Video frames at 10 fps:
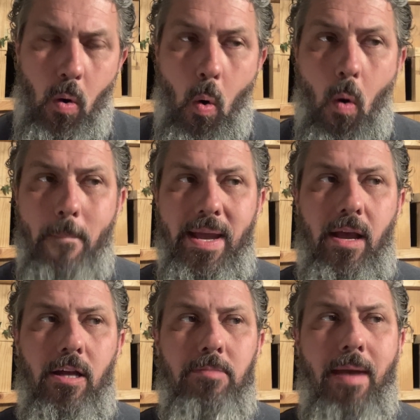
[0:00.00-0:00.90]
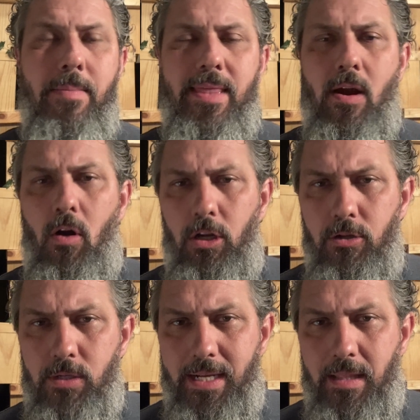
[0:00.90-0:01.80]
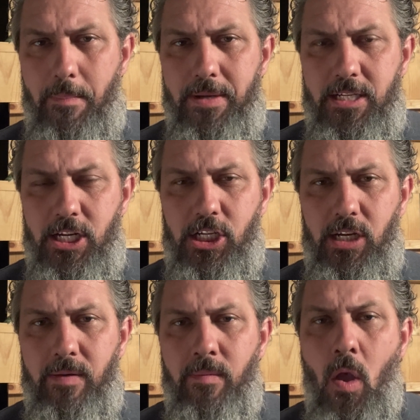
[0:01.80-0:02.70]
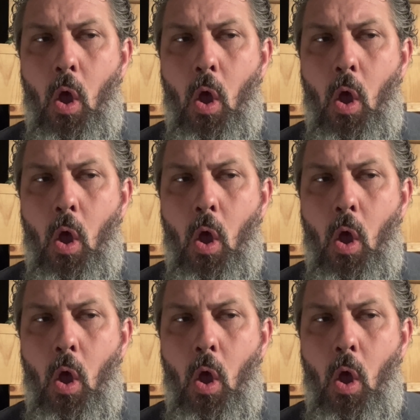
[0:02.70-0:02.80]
or because maybe they are losing the position,